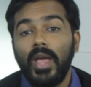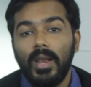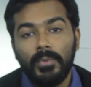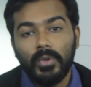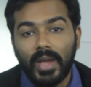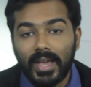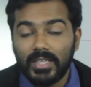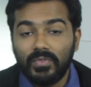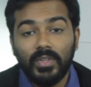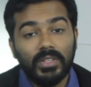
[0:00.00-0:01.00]
help you
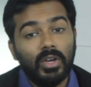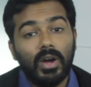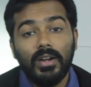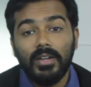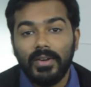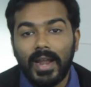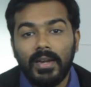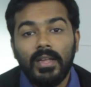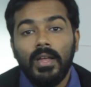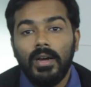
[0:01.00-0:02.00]
guys with your
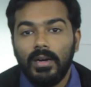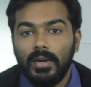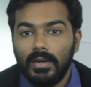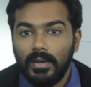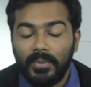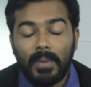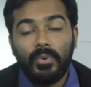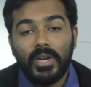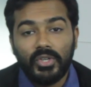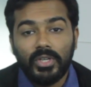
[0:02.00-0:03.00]
undergrad uh,
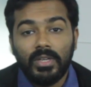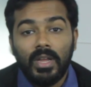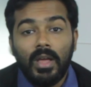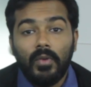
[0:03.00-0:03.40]
preparation.